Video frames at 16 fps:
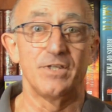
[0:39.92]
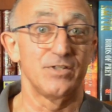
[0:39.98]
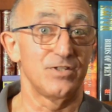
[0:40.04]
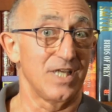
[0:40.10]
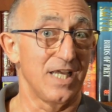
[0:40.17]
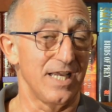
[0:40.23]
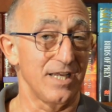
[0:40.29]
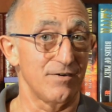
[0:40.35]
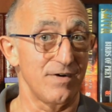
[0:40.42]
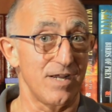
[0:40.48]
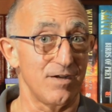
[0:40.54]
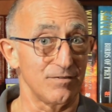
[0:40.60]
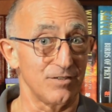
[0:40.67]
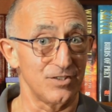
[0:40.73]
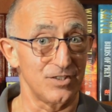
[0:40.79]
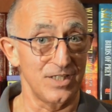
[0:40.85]
So hang
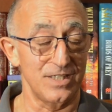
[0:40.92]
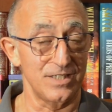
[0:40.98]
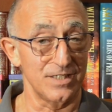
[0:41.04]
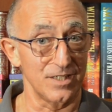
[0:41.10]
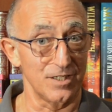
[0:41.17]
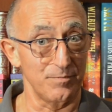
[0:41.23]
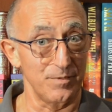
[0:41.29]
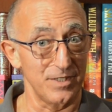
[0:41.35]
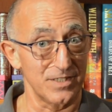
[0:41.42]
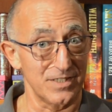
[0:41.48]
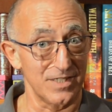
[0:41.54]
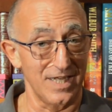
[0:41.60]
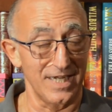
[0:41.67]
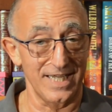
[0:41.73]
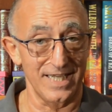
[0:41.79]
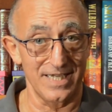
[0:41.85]
around, because this is going to be a
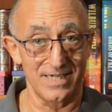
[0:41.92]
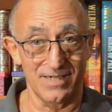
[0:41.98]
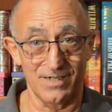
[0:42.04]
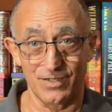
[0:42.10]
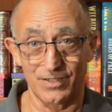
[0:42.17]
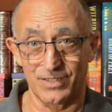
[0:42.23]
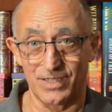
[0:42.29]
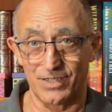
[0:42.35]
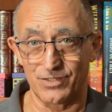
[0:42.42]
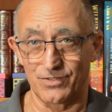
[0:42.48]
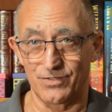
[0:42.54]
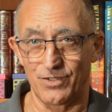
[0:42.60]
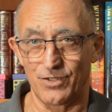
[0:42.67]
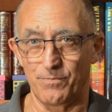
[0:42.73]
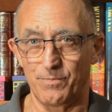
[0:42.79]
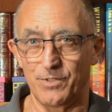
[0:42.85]
slightly harder session
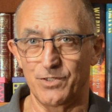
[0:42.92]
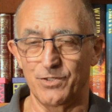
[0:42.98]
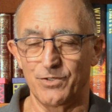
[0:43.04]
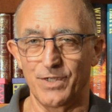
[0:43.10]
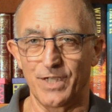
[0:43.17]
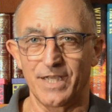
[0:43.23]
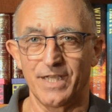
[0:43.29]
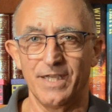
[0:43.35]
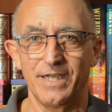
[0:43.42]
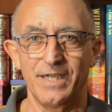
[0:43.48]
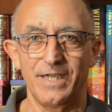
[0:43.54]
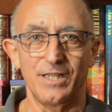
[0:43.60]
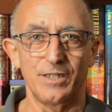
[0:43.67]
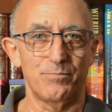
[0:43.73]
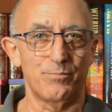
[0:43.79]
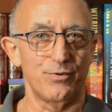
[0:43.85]
than you've been doing
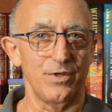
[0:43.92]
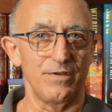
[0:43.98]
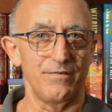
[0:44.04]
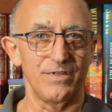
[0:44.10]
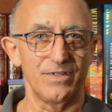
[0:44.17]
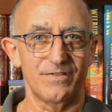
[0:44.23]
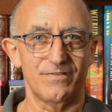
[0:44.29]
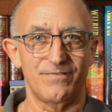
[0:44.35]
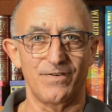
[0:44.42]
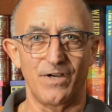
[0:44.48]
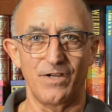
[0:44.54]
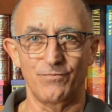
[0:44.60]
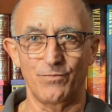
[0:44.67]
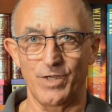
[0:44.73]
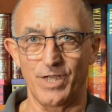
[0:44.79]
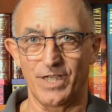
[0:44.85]
in the previous
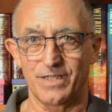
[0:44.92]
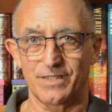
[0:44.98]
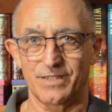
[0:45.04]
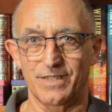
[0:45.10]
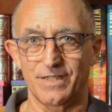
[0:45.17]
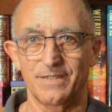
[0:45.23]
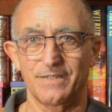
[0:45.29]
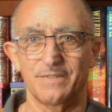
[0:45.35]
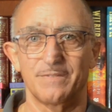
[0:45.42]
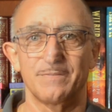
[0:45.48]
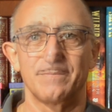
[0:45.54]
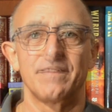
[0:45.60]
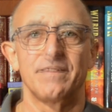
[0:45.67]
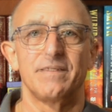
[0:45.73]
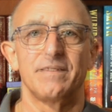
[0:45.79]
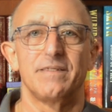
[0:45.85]
5 weeks.
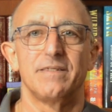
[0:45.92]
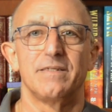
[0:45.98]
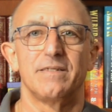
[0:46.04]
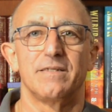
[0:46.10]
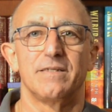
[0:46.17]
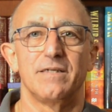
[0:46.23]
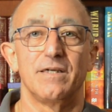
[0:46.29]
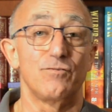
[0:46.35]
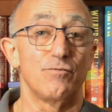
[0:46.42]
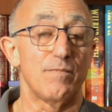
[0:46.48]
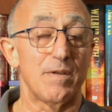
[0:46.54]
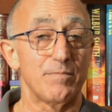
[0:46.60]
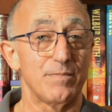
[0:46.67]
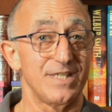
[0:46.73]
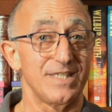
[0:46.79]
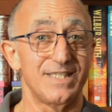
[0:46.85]
And
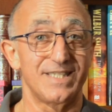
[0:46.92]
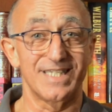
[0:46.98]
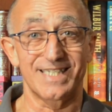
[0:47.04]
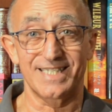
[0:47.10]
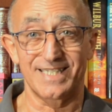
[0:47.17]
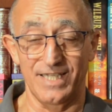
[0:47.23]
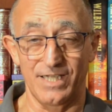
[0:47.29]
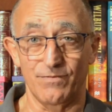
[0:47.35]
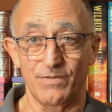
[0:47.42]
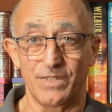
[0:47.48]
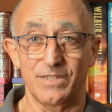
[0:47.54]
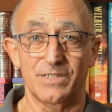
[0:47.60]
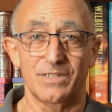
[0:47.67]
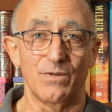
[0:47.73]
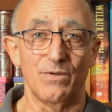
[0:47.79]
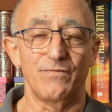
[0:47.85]
remember, this is a
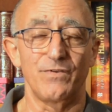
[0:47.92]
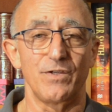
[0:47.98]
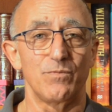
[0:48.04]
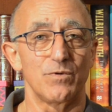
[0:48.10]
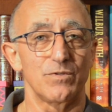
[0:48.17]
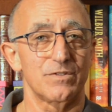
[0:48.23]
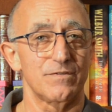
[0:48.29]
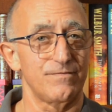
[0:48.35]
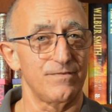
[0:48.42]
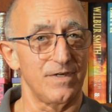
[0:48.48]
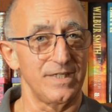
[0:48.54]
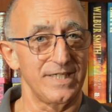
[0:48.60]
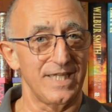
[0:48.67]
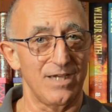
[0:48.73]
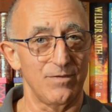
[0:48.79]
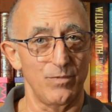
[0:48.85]
series, so if you want to
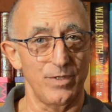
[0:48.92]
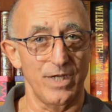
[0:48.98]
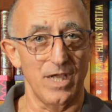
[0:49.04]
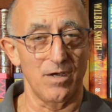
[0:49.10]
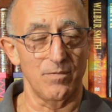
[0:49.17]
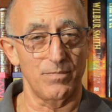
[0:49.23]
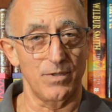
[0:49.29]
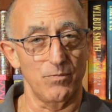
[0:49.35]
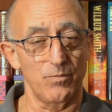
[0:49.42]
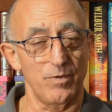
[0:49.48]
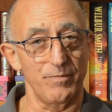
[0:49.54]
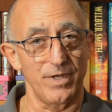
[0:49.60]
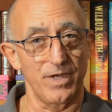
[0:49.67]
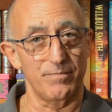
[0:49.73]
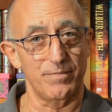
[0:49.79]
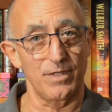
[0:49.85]
find out when we
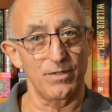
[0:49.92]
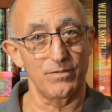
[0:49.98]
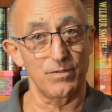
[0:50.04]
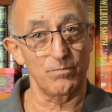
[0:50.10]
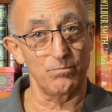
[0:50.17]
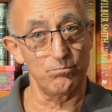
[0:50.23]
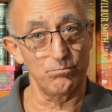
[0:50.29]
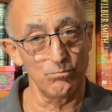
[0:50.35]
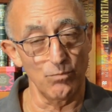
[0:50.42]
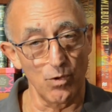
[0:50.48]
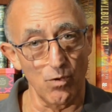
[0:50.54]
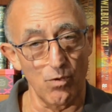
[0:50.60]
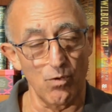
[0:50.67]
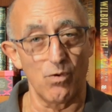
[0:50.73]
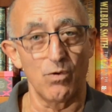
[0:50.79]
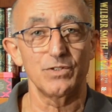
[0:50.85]
upload
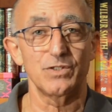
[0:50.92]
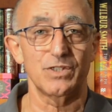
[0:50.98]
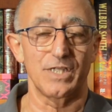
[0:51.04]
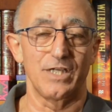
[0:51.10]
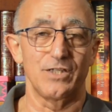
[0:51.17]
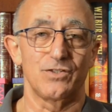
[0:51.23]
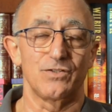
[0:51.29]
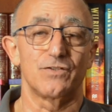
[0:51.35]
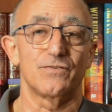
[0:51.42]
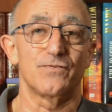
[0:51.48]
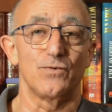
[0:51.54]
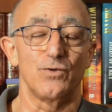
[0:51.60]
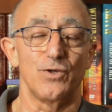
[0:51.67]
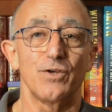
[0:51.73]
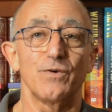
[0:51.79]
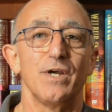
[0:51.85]
more sessions
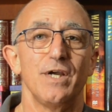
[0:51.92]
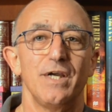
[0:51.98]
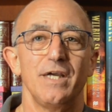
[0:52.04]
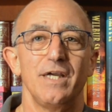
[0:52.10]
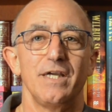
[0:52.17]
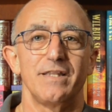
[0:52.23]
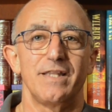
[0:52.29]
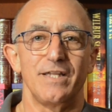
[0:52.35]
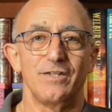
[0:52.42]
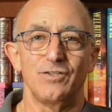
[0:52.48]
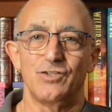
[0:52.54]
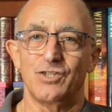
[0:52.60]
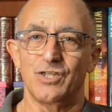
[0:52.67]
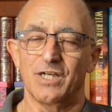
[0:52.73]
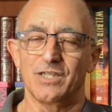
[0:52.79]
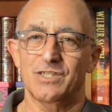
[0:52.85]
for you, then
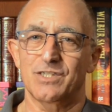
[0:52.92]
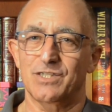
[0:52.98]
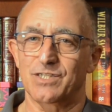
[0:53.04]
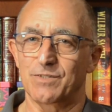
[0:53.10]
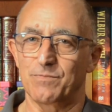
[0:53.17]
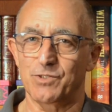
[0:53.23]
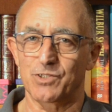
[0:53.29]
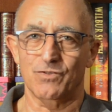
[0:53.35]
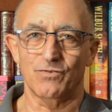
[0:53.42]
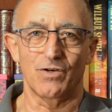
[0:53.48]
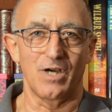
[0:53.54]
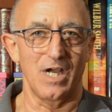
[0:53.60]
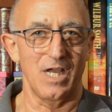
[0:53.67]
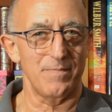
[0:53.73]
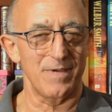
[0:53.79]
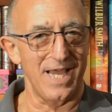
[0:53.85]
just
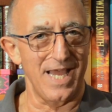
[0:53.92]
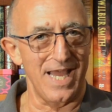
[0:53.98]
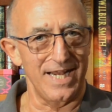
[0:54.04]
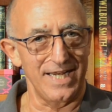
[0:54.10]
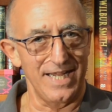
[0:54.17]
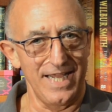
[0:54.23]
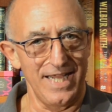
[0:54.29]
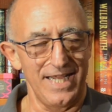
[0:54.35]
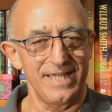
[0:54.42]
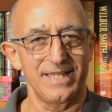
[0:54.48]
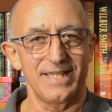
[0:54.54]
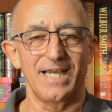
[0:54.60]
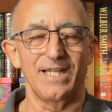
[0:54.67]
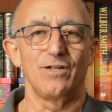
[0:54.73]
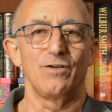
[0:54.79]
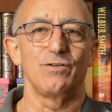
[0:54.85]
subscribe and hit
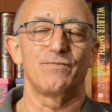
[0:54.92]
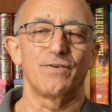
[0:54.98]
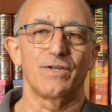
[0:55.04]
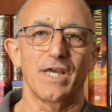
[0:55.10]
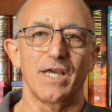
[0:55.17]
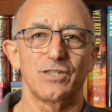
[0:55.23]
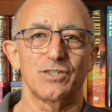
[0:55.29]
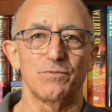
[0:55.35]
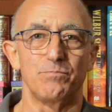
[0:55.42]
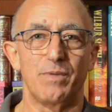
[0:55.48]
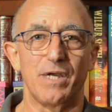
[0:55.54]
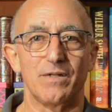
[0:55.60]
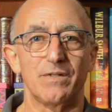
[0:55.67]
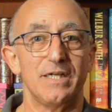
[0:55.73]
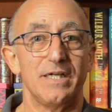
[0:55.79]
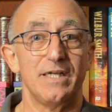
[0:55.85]
that notification
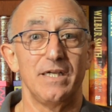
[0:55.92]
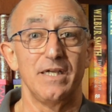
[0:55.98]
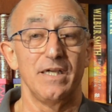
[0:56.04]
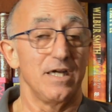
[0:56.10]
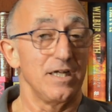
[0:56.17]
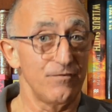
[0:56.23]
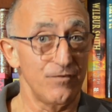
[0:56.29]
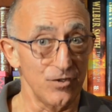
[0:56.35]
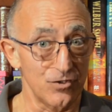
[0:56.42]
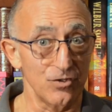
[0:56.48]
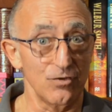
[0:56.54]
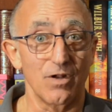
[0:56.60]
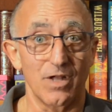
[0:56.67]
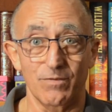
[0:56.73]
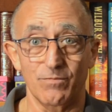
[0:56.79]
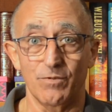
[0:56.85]
bell. And if you do
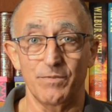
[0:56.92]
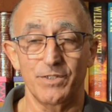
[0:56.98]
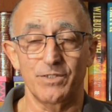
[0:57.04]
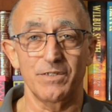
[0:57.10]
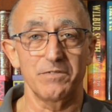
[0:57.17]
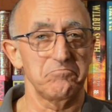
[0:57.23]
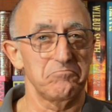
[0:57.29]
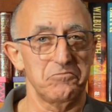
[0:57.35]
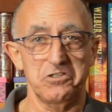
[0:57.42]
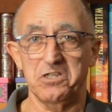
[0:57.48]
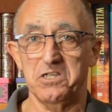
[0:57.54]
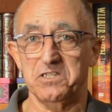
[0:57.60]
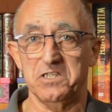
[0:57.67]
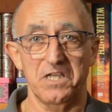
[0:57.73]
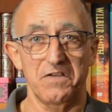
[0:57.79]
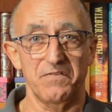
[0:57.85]
like what we're doing,
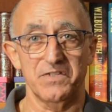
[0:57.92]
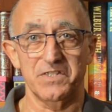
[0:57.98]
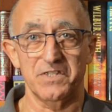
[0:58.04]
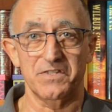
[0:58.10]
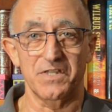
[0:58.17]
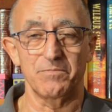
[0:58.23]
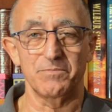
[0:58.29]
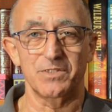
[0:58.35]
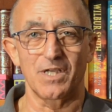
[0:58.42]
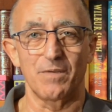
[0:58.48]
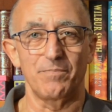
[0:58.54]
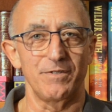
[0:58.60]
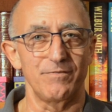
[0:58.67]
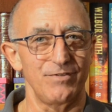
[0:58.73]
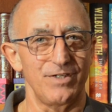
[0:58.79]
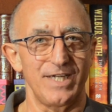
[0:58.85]
just give us a thumbs
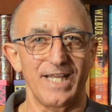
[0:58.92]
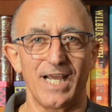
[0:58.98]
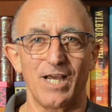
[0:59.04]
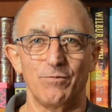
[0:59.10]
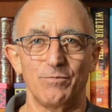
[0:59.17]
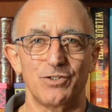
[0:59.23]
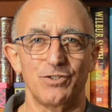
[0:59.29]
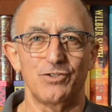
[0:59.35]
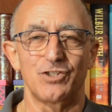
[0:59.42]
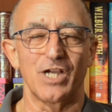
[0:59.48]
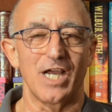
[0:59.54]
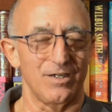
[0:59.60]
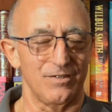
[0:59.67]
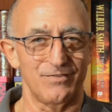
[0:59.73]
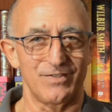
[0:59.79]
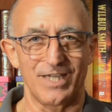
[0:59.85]
up. It really helps the
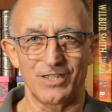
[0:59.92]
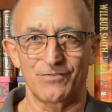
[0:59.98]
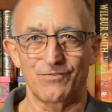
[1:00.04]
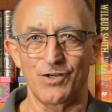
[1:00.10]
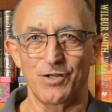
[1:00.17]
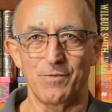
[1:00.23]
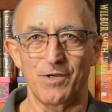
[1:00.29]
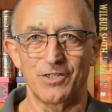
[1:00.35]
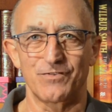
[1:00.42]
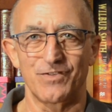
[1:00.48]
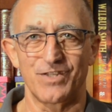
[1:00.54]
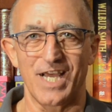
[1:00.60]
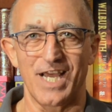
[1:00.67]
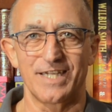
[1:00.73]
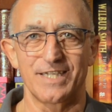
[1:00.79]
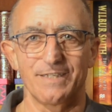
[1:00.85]
channel. Thanks very much for
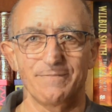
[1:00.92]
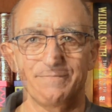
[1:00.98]
that.